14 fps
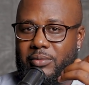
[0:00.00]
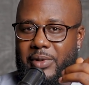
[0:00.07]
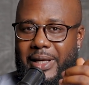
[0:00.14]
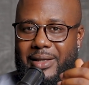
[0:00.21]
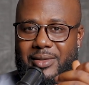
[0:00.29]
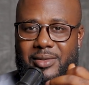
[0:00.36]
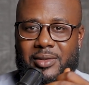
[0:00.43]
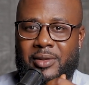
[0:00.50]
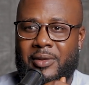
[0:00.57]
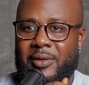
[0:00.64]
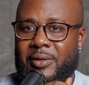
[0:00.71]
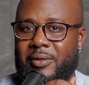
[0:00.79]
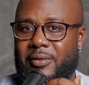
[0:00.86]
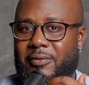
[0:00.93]
that's
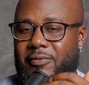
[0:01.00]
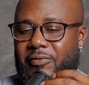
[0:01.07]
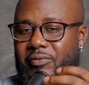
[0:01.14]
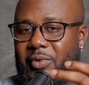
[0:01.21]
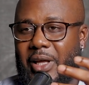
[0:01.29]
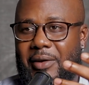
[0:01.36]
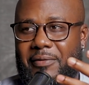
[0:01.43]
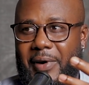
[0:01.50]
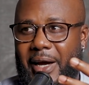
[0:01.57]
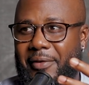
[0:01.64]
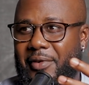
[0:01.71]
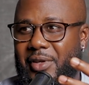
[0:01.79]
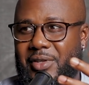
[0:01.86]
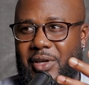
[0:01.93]
not
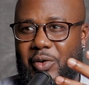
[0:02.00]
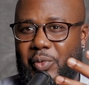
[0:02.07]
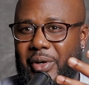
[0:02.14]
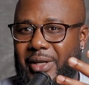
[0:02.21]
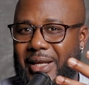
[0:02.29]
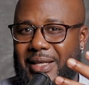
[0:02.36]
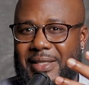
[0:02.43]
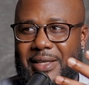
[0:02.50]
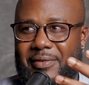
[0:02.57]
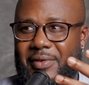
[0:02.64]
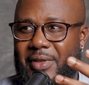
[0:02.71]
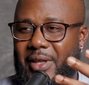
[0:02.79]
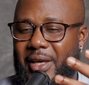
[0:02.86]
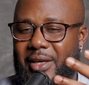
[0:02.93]
5 days out of the week. That's
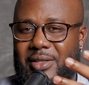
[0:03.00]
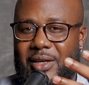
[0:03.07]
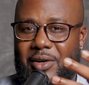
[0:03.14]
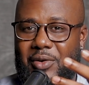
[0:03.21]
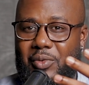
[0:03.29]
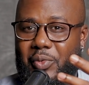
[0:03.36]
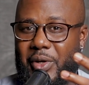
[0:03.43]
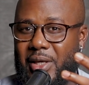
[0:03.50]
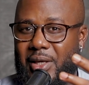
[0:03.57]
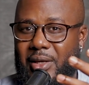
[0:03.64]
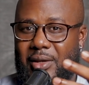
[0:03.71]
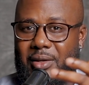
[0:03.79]
7 days out of the week.